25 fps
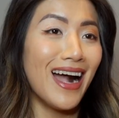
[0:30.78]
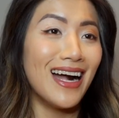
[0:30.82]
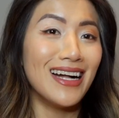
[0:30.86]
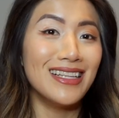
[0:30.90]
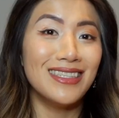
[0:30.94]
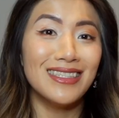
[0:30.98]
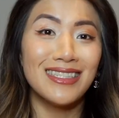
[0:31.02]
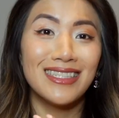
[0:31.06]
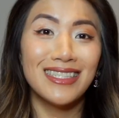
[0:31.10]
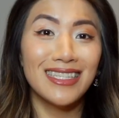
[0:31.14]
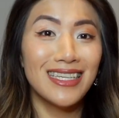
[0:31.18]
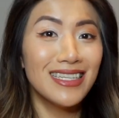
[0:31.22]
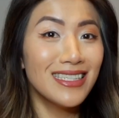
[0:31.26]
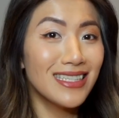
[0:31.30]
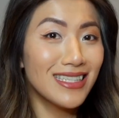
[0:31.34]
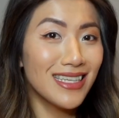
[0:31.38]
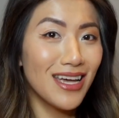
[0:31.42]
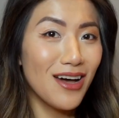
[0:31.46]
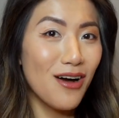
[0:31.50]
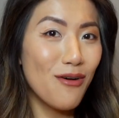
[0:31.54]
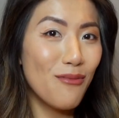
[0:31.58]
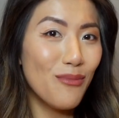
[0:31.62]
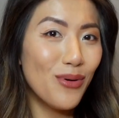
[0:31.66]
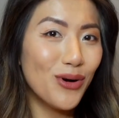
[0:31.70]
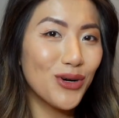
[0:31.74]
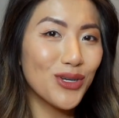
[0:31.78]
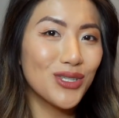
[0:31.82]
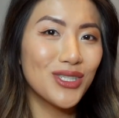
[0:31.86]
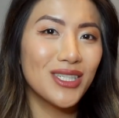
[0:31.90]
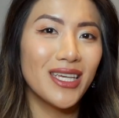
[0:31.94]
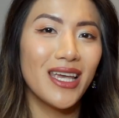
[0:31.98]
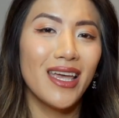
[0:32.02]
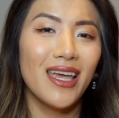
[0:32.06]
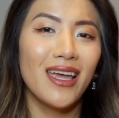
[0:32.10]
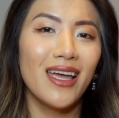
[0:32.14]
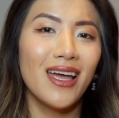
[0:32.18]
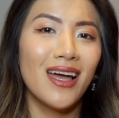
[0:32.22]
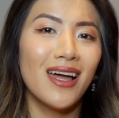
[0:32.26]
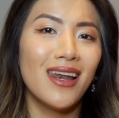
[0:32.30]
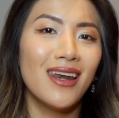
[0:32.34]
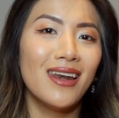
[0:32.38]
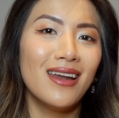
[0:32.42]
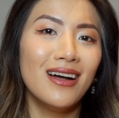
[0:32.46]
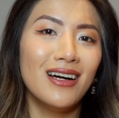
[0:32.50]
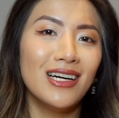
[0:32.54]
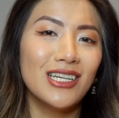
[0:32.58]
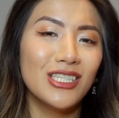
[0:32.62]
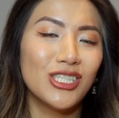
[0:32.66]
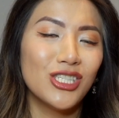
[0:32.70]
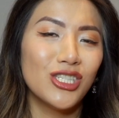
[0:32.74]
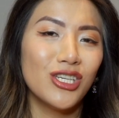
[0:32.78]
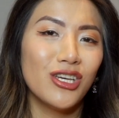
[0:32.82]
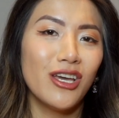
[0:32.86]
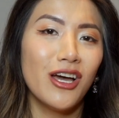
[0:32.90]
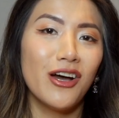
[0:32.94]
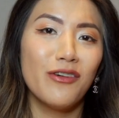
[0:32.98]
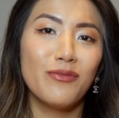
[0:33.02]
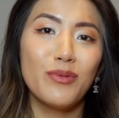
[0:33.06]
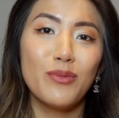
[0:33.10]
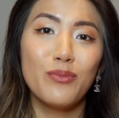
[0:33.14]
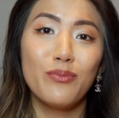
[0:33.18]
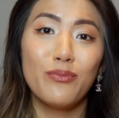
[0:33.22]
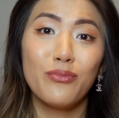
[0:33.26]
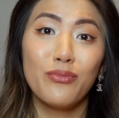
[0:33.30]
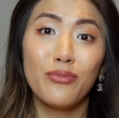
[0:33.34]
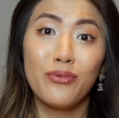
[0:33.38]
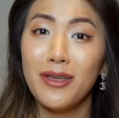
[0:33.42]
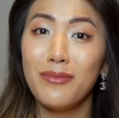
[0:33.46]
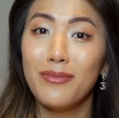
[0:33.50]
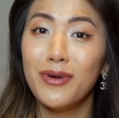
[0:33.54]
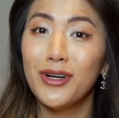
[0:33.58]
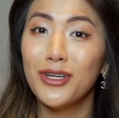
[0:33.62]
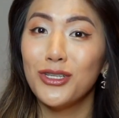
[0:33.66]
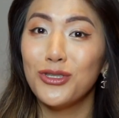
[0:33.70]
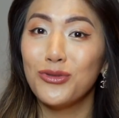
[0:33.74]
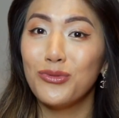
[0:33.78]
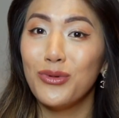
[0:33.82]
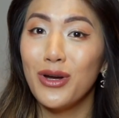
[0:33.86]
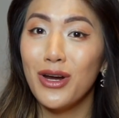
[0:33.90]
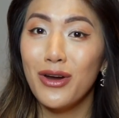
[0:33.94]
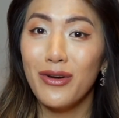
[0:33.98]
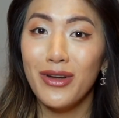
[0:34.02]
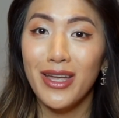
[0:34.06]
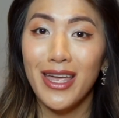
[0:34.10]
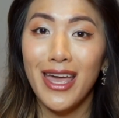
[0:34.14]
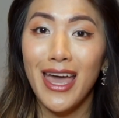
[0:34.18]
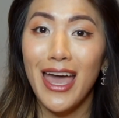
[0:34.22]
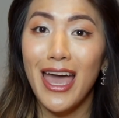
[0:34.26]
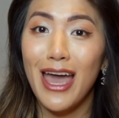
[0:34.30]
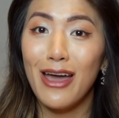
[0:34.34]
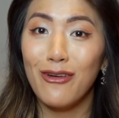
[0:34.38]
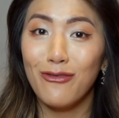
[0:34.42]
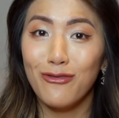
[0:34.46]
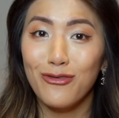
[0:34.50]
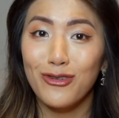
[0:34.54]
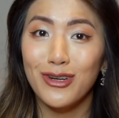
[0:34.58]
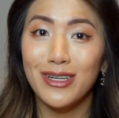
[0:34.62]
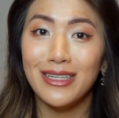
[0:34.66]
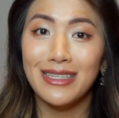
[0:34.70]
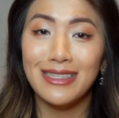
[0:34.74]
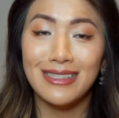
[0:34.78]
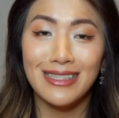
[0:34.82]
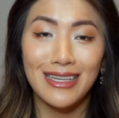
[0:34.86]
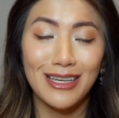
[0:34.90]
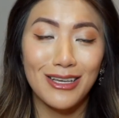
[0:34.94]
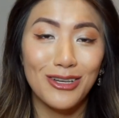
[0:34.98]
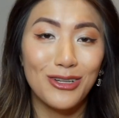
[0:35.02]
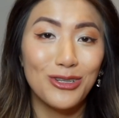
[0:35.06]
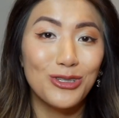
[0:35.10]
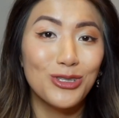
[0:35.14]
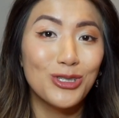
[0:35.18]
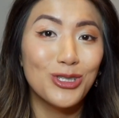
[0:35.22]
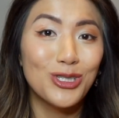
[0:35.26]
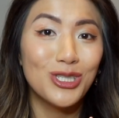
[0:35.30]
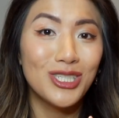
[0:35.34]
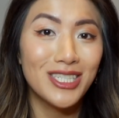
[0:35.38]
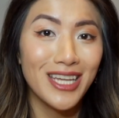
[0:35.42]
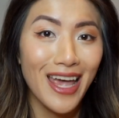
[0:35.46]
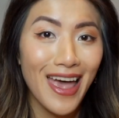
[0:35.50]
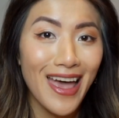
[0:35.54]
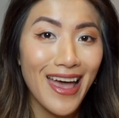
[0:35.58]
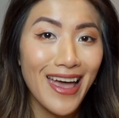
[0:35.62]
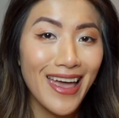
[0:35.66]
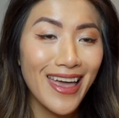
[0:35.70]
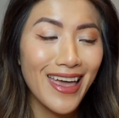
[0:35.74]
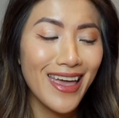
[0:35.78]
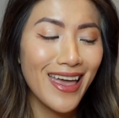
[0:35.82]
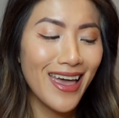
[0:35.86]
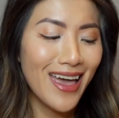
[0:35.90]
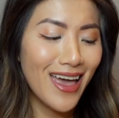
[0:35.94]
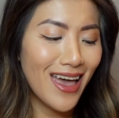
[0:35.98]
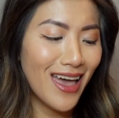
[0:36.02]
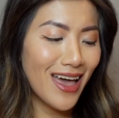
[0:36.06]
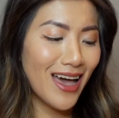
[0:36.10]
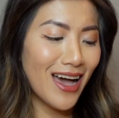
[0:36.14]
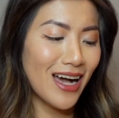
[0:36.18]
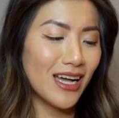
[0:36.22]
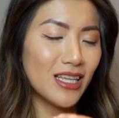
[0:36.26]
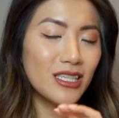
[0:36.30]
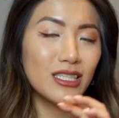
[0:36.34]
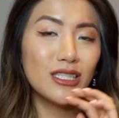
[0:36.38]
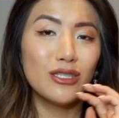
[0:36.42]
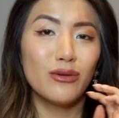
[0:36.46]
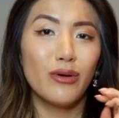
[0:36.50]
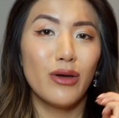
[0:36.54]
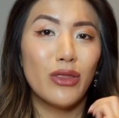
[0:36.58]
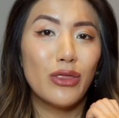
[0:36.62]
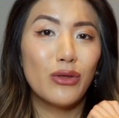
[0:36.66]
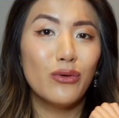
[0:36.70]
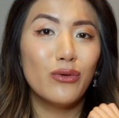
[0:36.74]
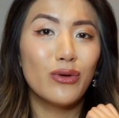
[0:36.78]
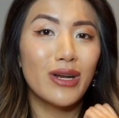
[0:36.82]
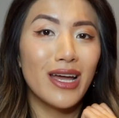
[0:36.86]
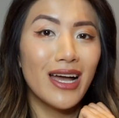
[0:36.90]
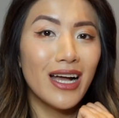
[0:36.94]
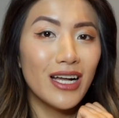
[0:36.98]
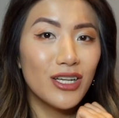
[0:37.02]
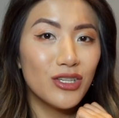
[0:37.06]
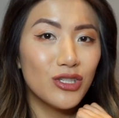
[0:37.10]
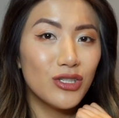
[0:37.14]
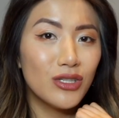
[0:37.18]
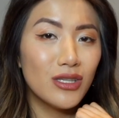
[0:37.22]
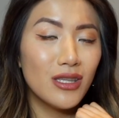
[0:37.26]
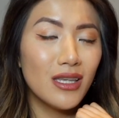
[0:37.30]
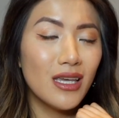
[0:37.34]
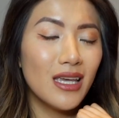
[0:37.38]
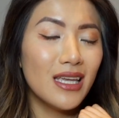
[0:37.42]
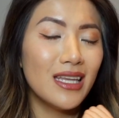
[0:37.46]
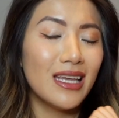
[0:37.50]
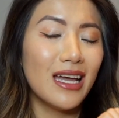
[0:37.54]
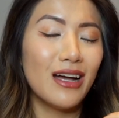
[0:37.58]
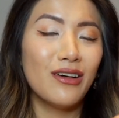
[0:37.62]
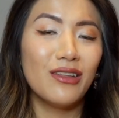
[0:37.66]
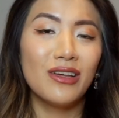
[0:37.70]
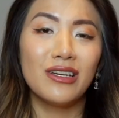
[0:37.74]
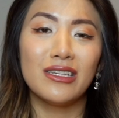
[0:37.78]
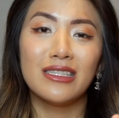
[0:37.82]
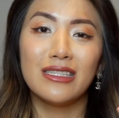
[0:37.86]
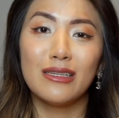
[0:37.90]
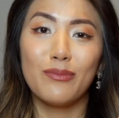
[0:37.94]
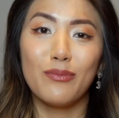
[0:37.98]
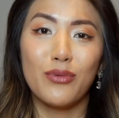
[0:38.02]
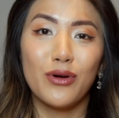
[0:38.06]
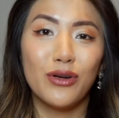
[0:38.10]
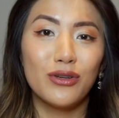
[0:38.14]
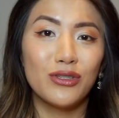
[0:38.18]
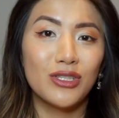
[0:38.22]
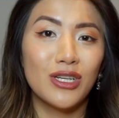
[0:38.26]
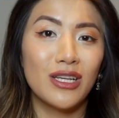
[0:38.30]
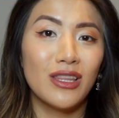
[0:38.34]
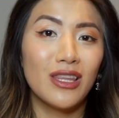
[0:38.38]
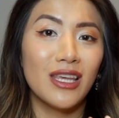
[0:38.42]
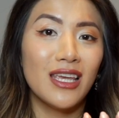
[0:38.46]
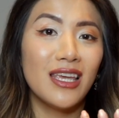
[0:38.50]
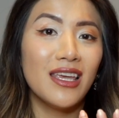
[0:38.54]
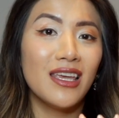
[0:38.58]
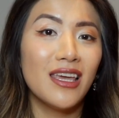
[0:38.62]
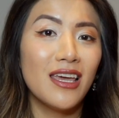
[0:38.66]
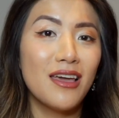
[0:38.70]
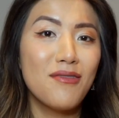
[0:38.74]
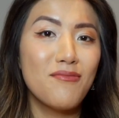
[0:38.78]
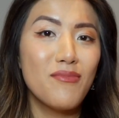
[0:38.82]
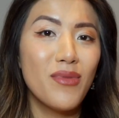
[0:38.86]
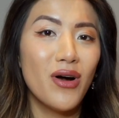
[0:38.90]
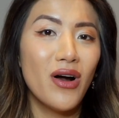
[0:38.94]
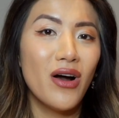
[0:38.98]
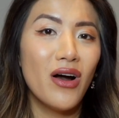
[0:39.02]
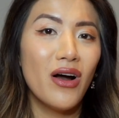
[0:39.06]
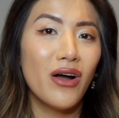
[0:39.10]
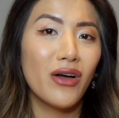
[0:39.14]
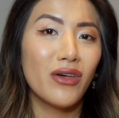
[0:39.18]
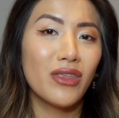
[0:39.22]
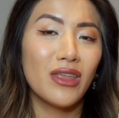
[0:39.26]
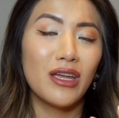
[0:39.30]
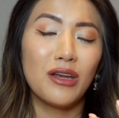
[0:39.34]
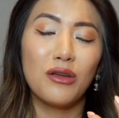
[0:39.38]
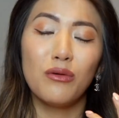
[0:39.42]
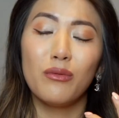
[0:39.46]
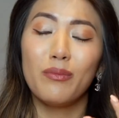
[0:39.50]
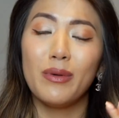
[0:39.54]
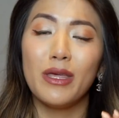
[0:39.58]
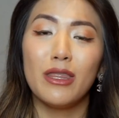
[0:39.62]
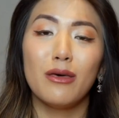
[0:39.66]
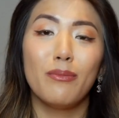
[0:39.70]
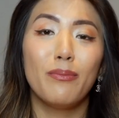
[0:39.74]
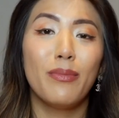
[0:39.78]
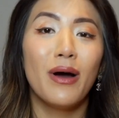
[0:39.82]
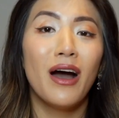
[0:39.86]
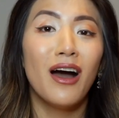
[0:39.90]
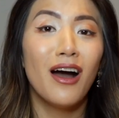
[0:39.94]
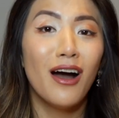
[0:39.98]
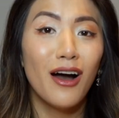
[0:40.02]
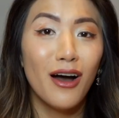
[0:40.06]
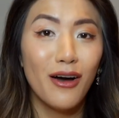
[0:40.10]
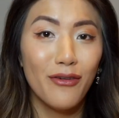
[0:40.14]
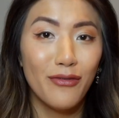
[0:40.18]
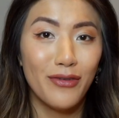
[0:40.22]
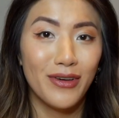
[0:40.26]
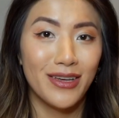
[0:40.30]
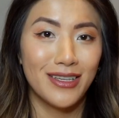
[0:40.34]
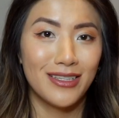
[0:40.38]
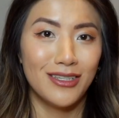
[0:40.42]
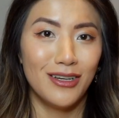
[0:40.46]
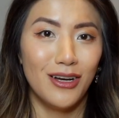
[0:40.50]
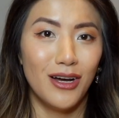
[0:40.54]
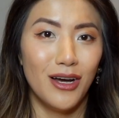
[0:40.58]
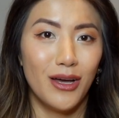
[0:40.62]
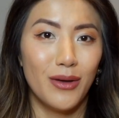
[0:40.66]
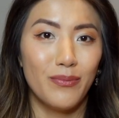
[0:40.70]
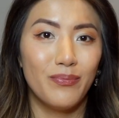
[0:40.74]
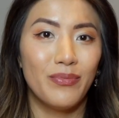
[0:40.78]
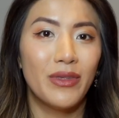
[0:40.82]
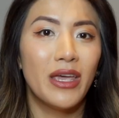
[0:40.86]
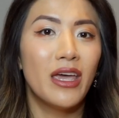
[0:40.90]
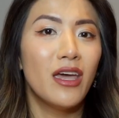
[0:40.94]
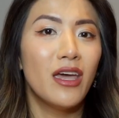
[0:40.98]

And since that unboxing last year, I've been pretty much wearing it every single day. And so I thought actually now that it's approaching the year mark that it would be the perfect time